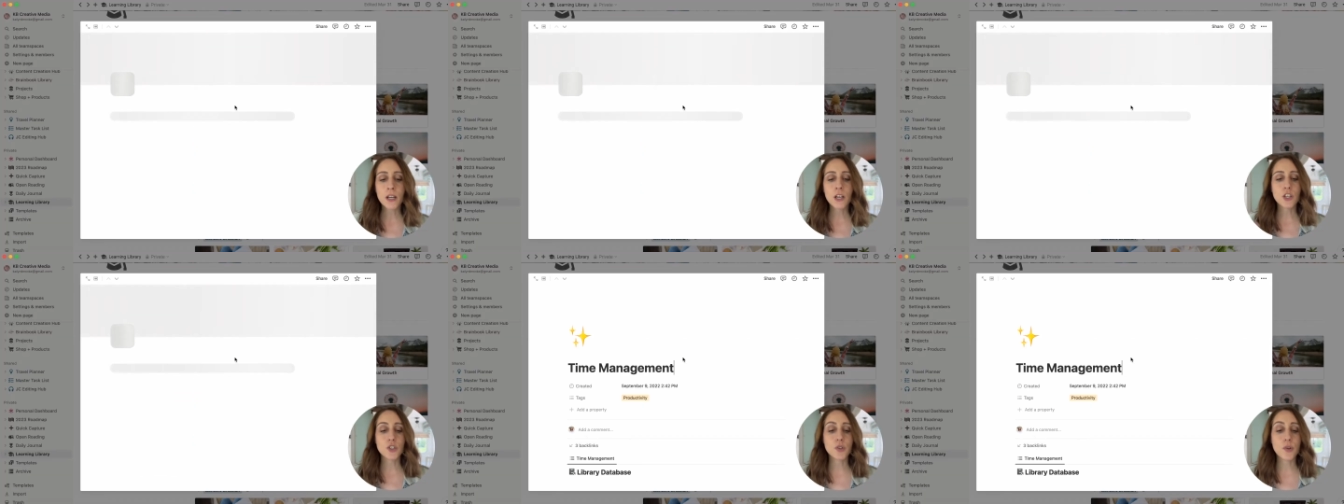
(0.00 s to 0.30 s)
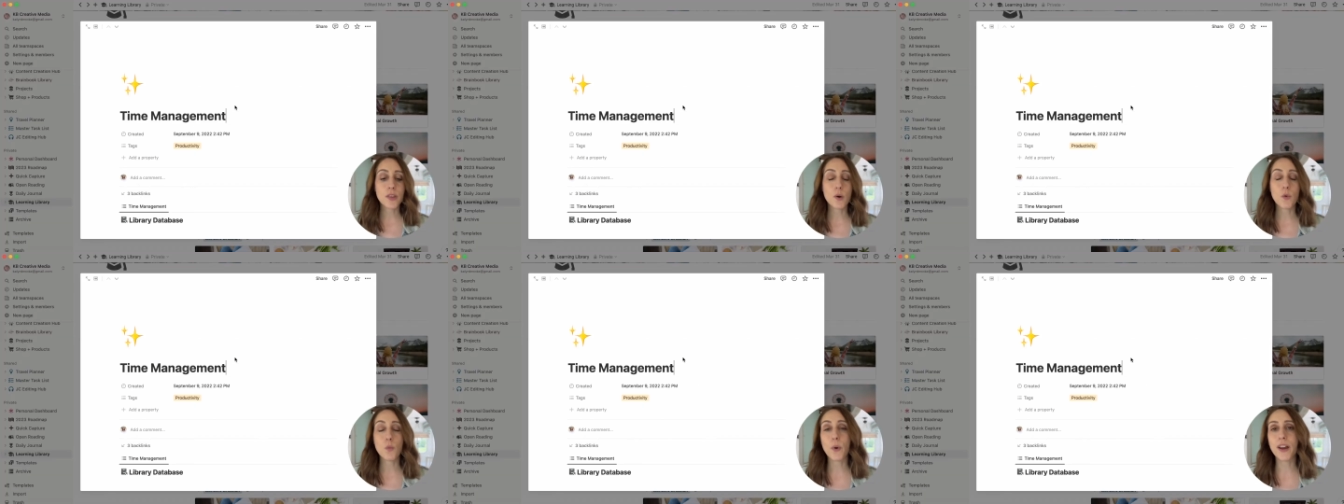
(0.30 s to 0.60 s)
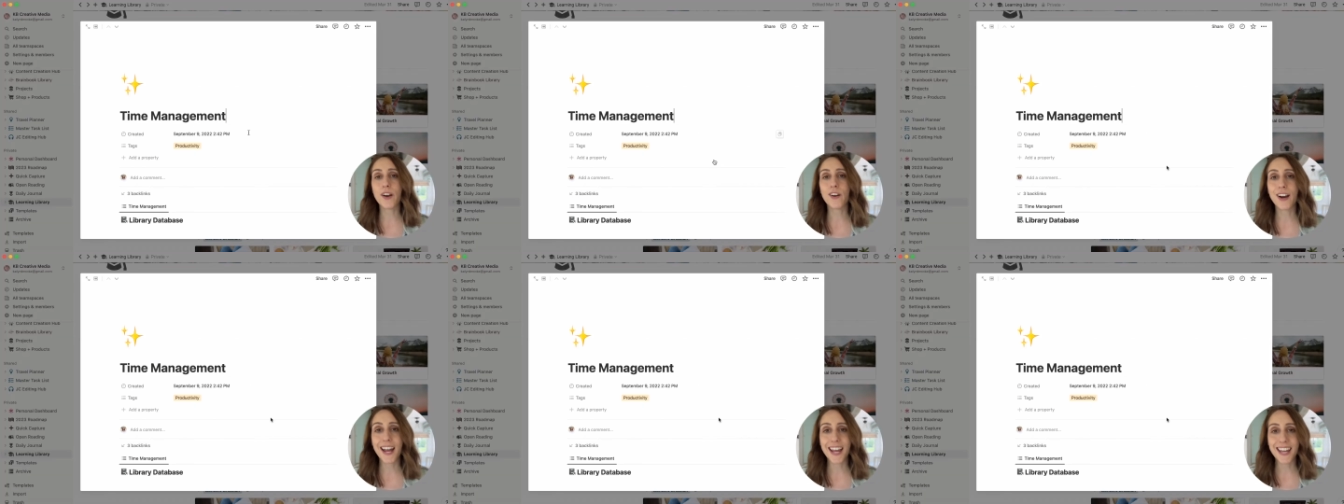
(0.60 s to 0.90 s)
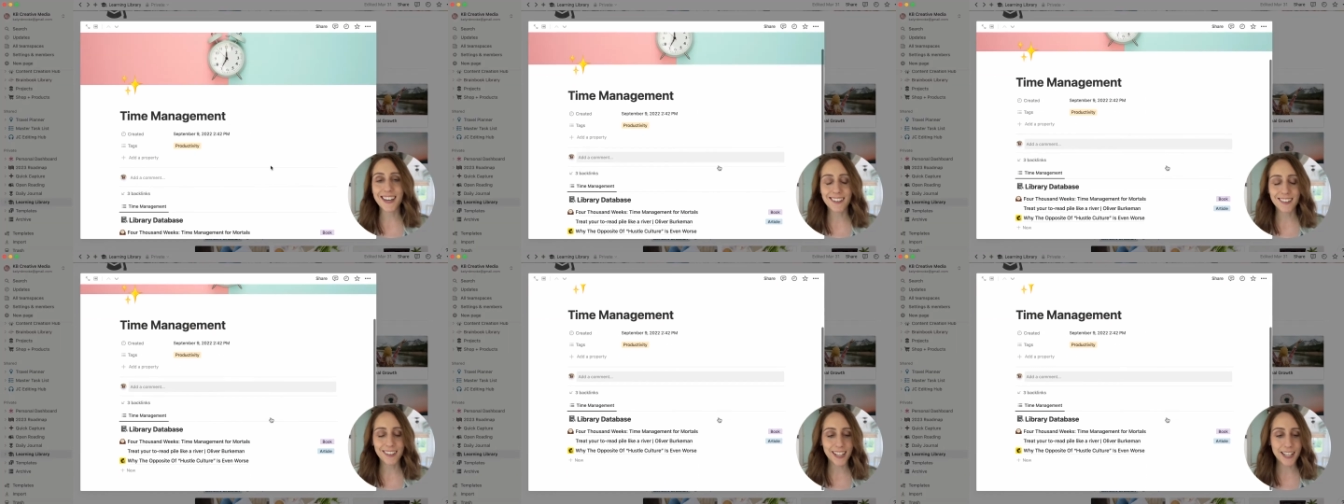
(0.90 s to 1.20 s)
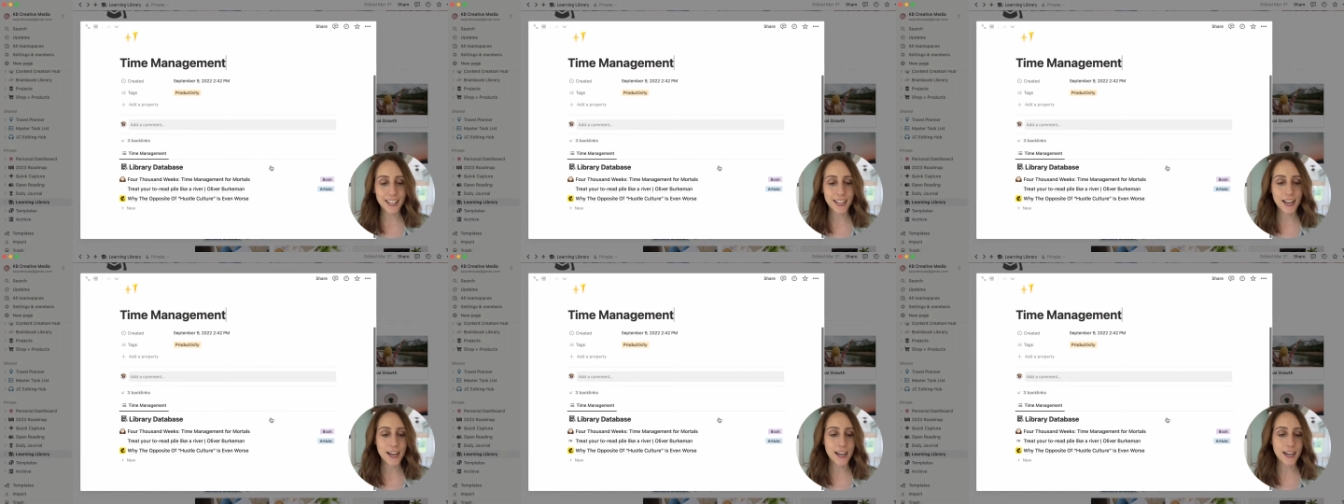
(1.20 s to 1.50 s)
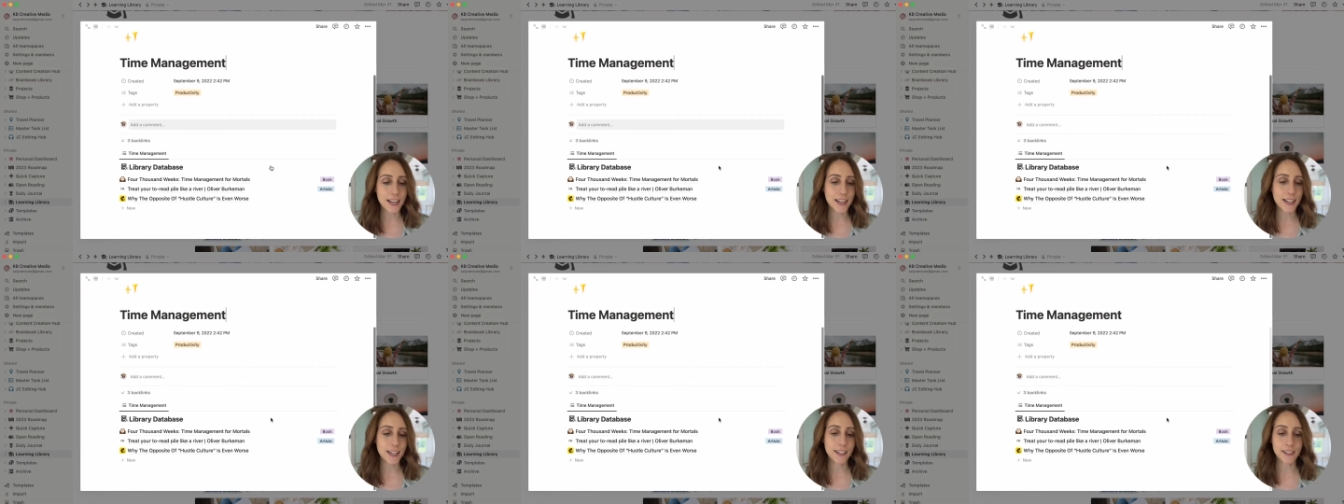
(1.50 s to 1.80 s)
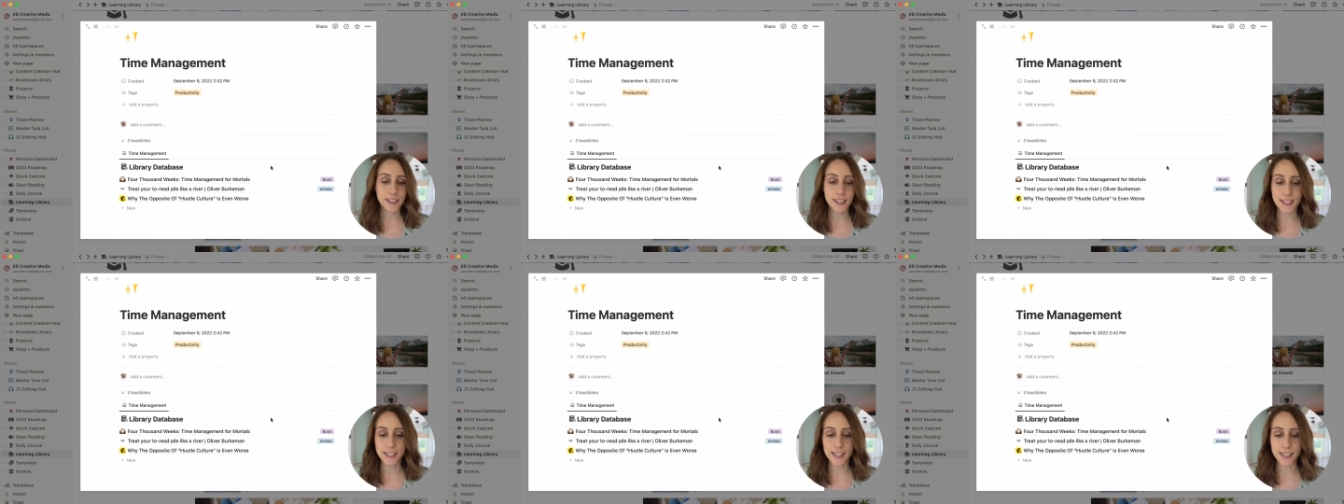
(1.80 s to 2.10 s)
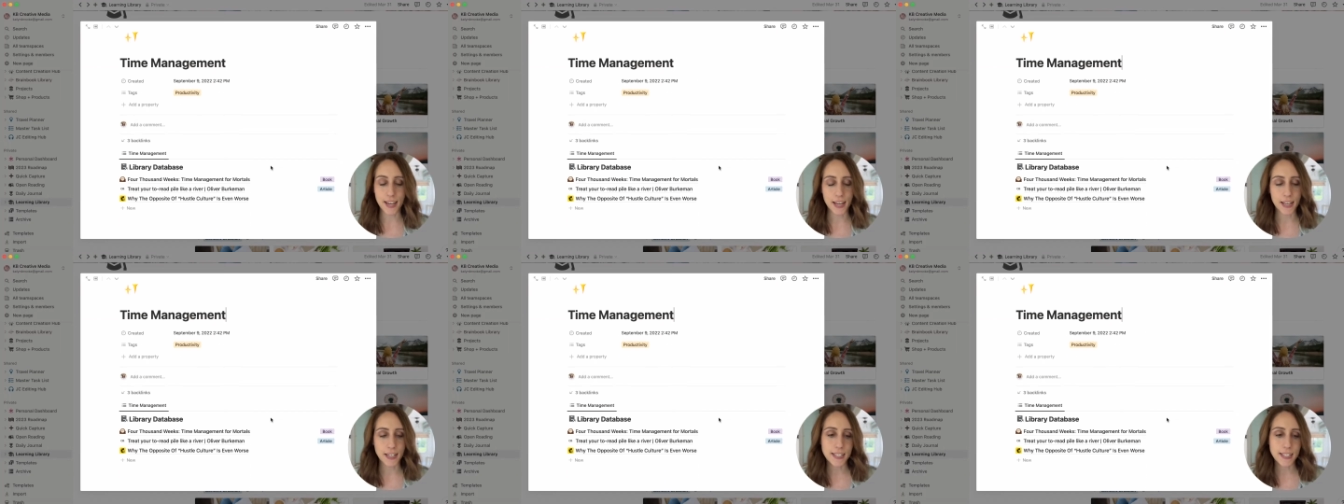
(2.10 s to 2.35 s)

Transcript: so that where I click on, let's say,